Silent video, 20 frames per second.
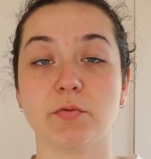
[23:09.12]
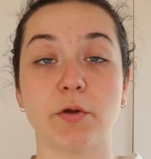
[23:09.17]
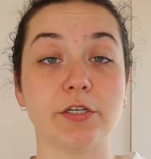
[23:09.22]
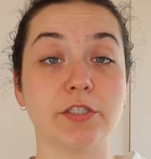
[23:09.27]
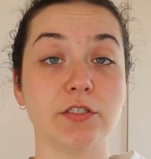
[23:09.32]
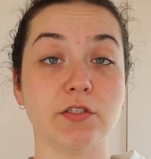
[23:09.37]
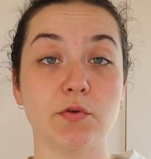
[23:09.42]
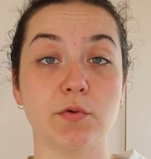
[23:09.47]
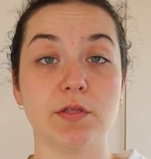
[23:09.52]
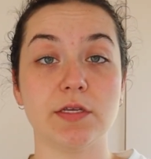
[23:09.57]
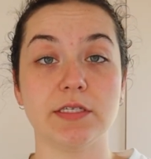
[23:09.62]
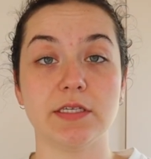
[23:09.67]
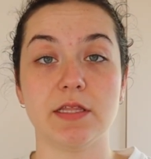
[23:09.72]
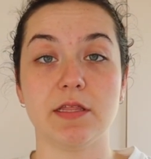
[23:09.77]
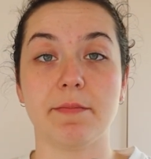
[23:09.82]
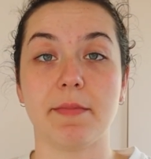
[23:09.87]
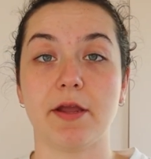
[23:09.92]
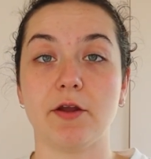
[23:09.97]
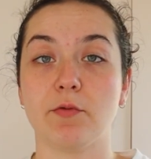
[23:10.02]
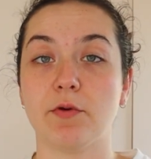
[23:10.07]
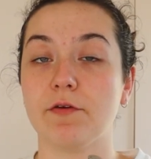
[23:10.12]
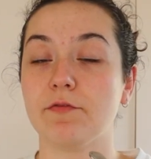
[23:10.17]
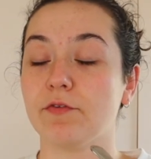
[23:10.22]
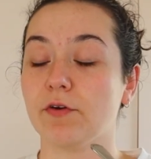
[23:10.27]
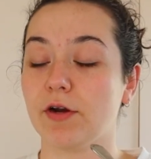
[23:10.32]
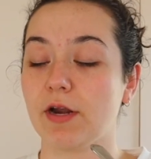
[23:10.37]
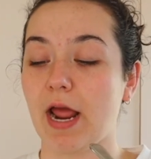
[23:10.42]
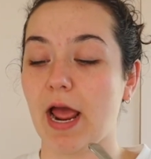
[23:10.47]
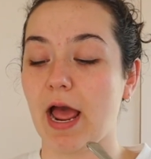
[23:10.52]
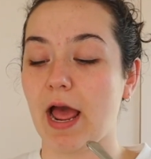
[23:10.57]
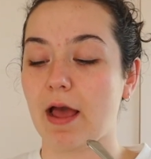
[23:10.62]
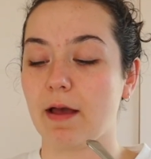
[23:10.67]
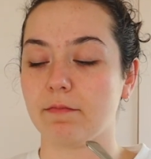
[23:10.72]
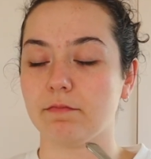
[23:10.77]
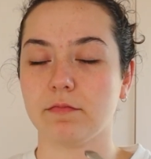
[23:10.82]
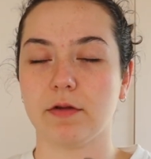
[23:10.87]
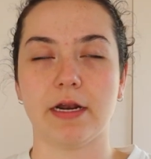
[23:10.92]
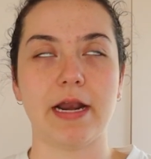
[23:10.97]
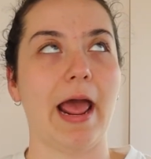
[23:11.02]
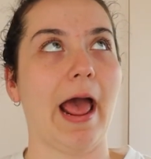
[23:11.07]
So I just threw these in the microwave for an
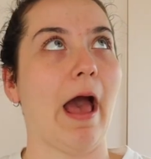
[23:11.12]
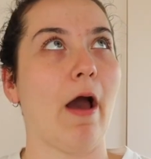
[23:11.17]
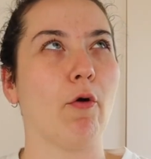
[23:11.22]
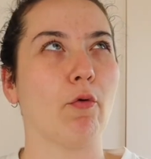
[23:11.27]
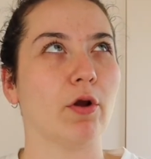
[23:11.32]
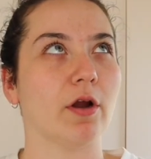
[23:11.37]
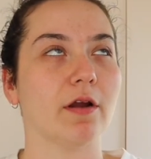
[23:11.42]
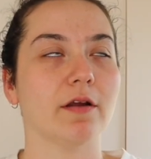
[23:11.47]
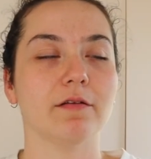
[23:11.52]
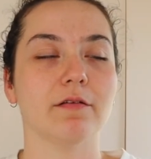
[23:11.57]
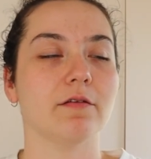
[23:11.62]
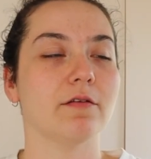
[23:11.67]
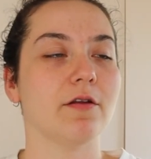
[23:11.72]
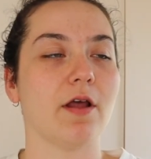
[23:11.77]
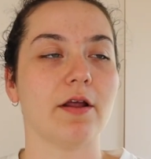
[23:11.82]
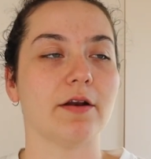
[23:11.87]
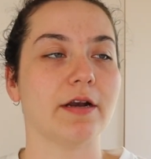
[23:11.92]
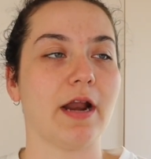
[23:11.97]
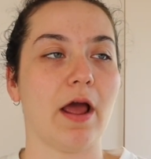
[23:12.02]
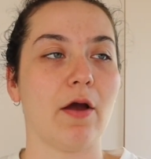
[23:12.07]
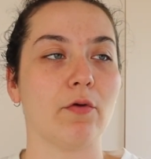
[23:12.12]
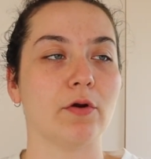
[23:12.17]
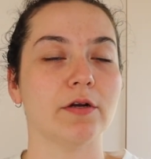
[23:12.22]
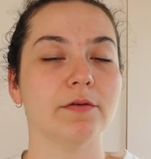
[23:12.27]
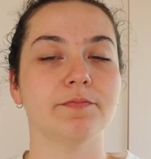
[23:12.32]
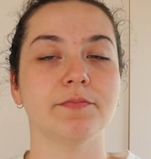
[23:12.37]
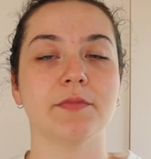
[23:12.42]
hour, not an hour.